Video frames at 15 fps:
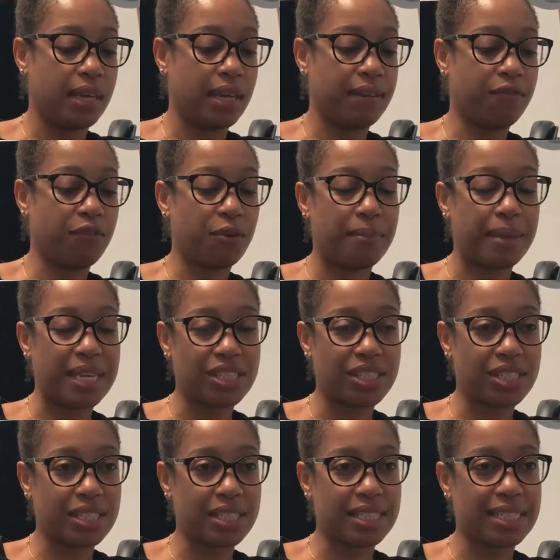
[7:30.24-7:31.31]

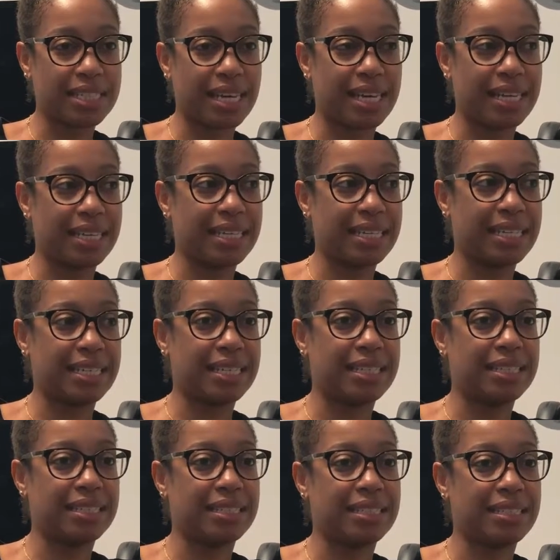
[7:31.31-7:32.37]
information
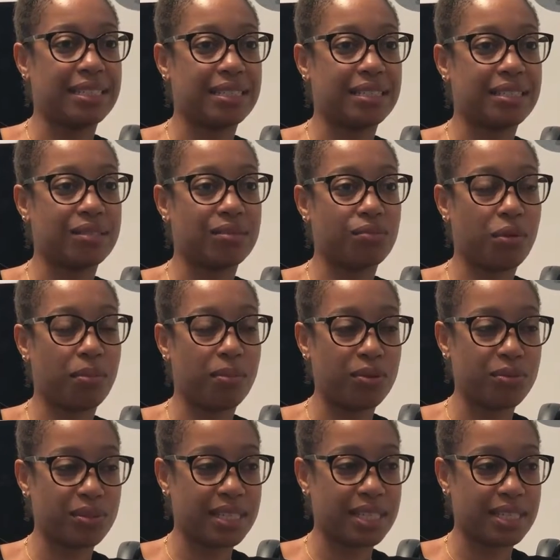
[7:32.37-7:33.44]
science,
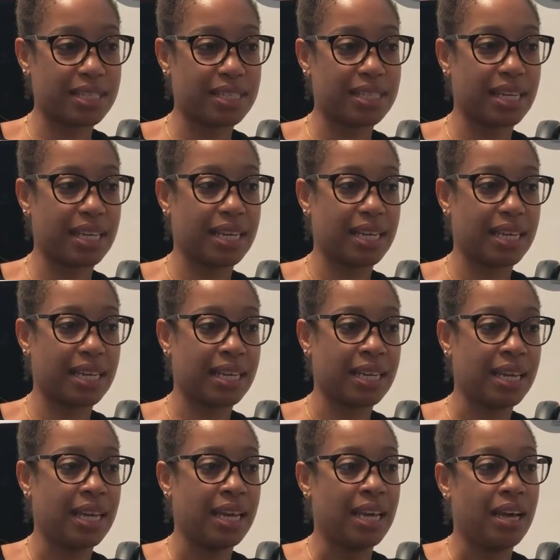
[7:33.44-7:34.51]
remote sensing,
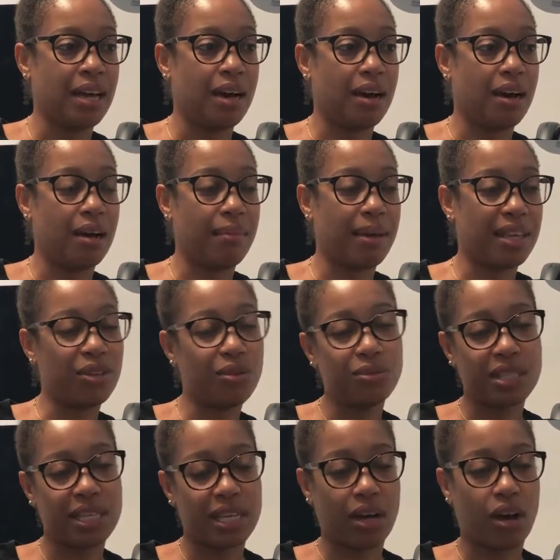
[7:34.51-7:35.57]
and
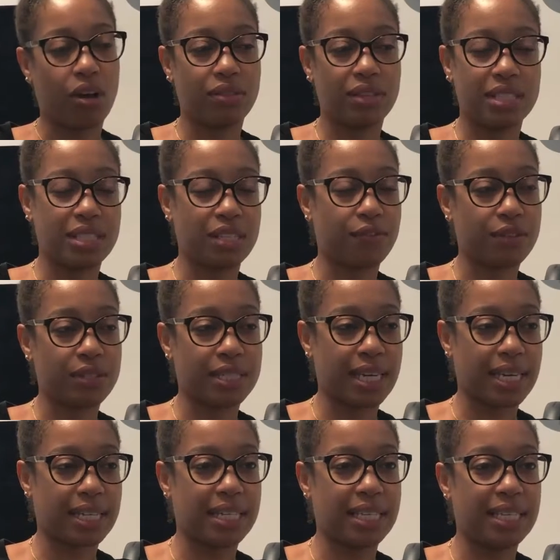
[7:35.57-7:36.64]
using all these different
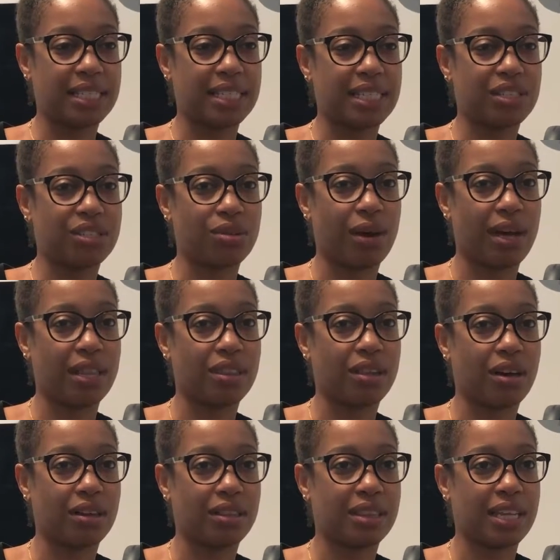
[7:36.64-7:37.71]
techniques. And so I
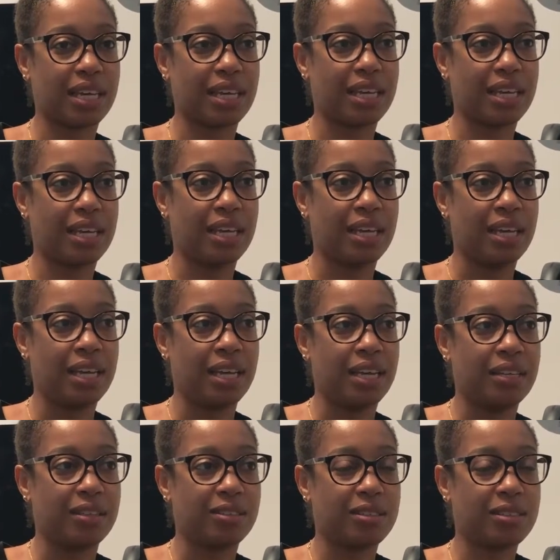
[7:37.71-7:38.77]
thought that
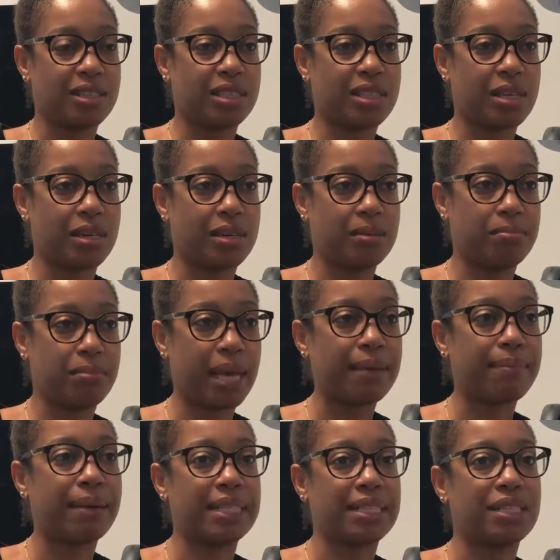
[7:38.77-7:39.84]
to
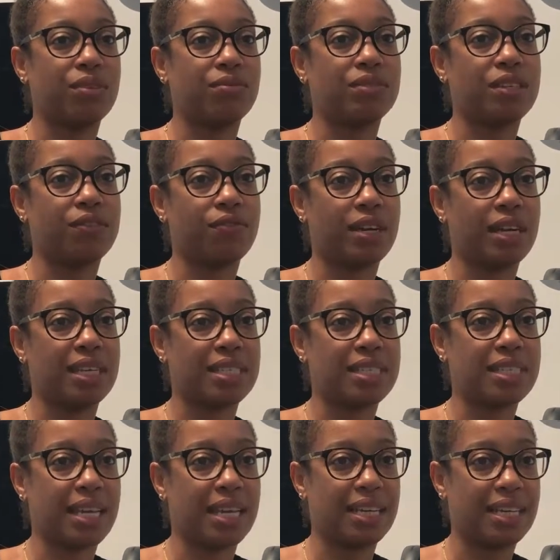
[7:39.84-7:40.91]
make myself different and
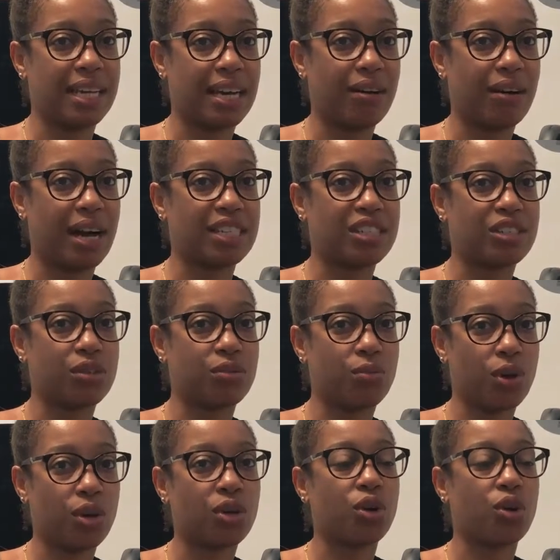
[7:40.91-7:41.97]
stand out, I should
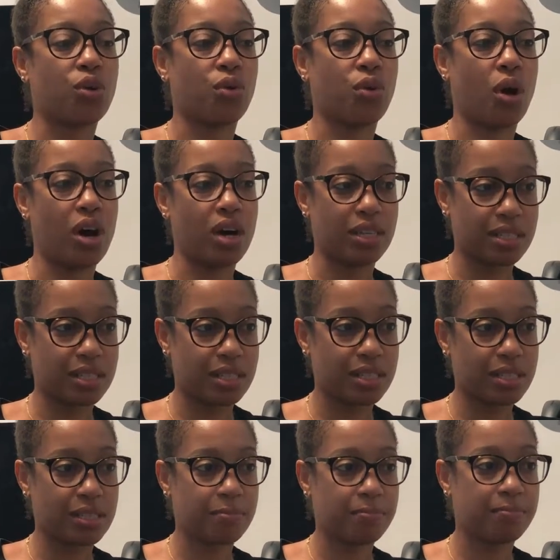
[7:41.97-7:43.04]
work
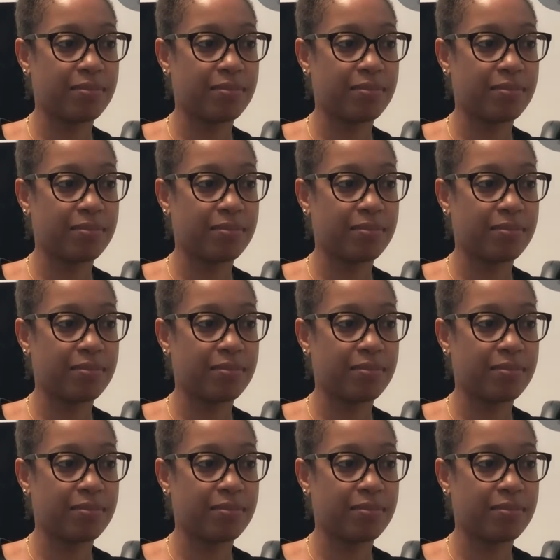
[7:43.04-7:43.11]
across